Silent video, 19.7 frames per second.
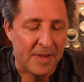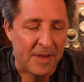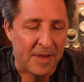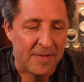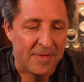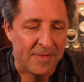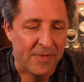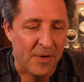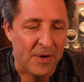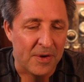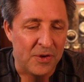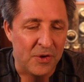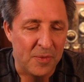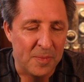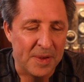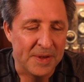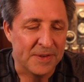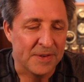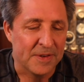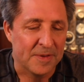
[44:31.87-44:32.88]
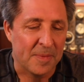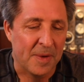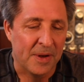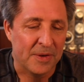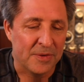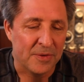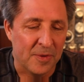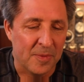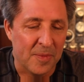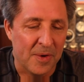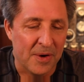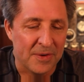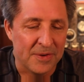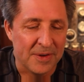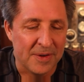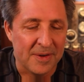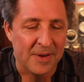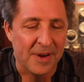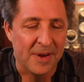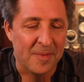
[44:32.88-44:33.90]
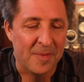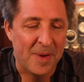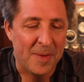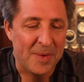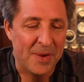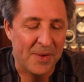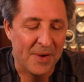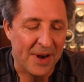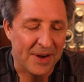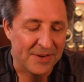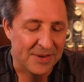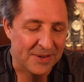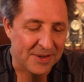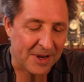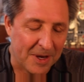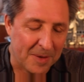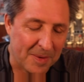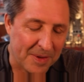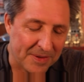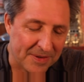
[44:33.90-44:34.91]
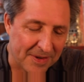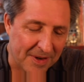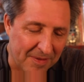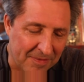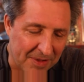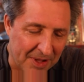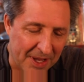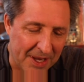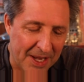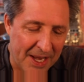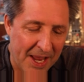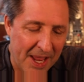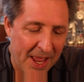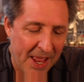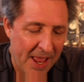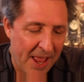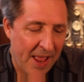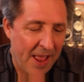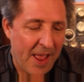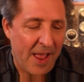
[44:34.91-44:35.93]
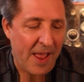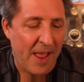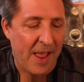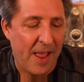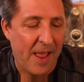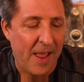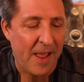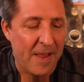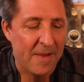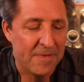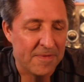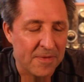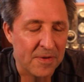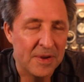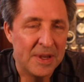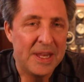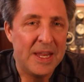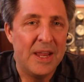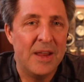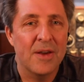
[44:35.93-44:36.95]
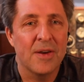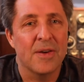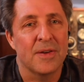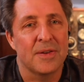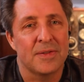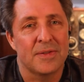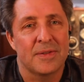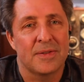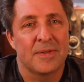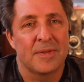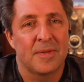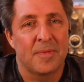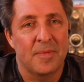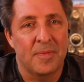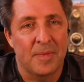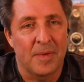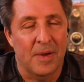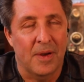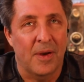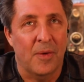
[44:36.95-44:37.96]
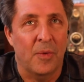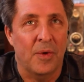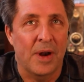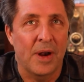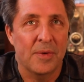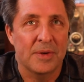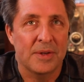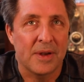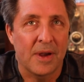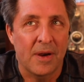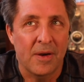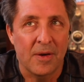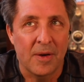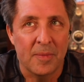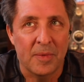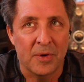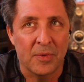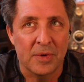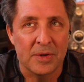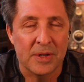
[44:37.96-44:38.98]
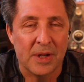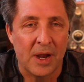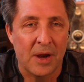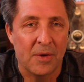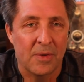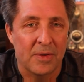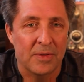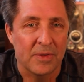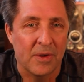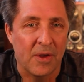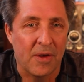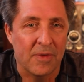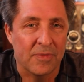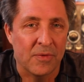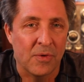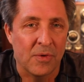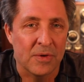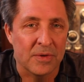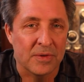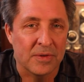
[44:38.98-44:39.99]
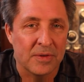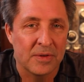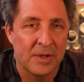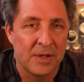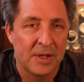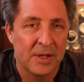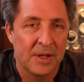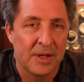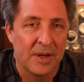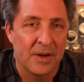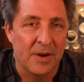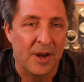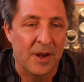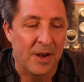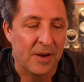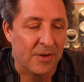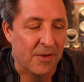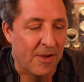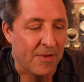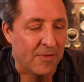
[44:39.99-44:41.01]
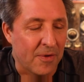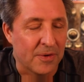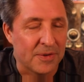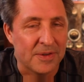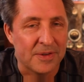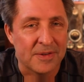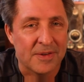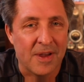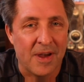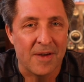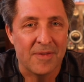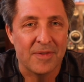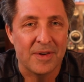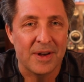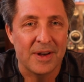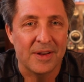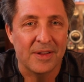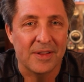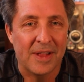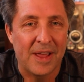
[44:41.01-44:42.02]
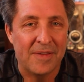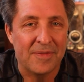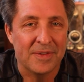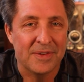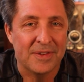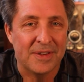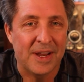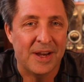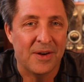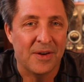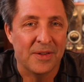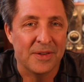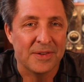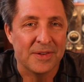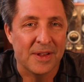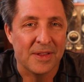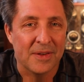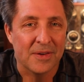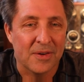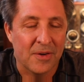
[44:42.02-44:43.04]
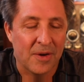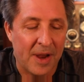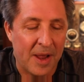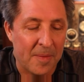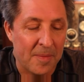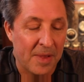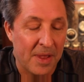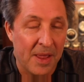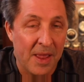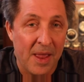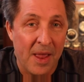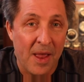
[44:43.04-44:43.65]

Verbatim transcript: uh, for a new business model to emerge, and and maybe you and I should talk about this offline. For years, uh, when I retire, I'm going to retire on the golf course, right? And the golf course you is are. covered in glyphosate and all this other not. crap.